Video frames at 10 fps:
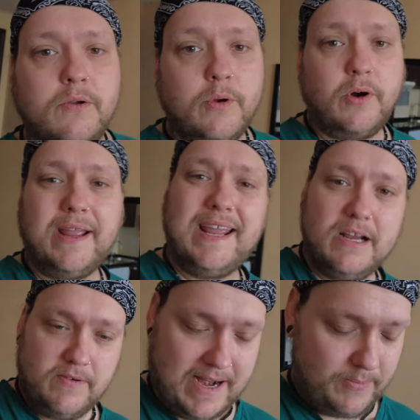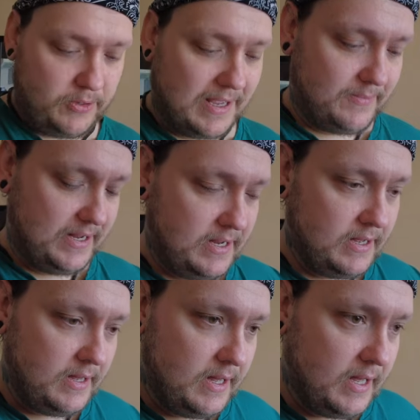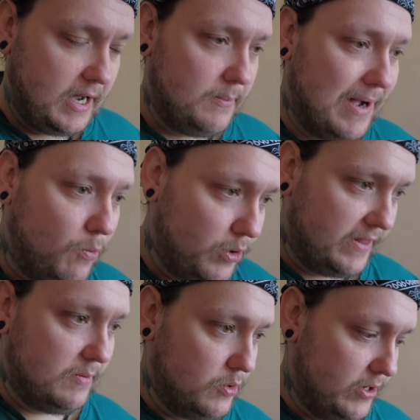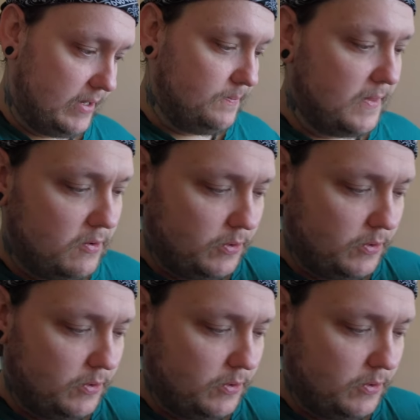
We got here in Abu Dhabi about 1 in the morning.